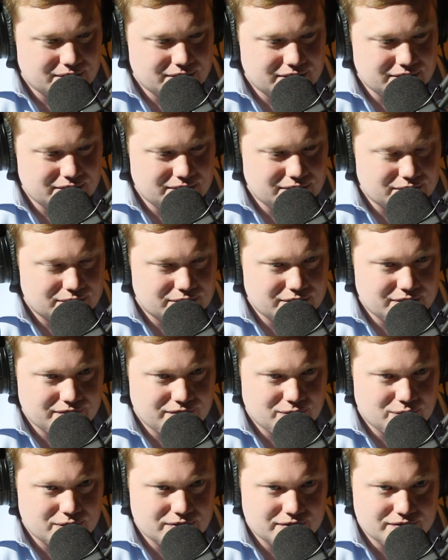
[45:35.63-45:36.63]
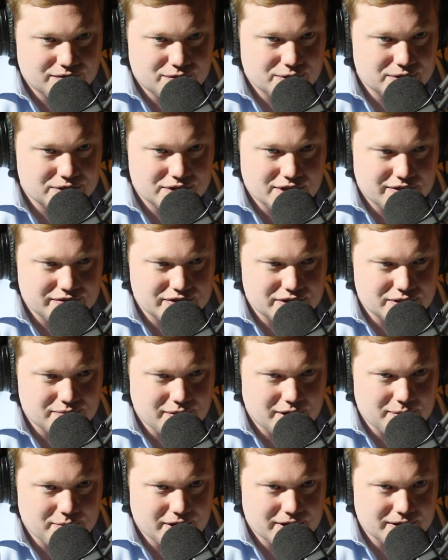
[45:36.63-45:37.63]
Or do a career foreign force
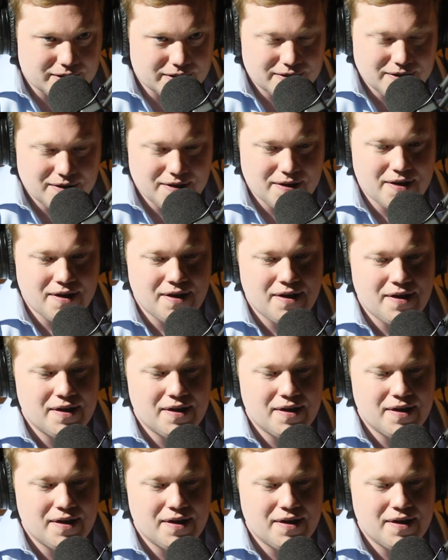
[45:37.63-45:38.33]
officer make better?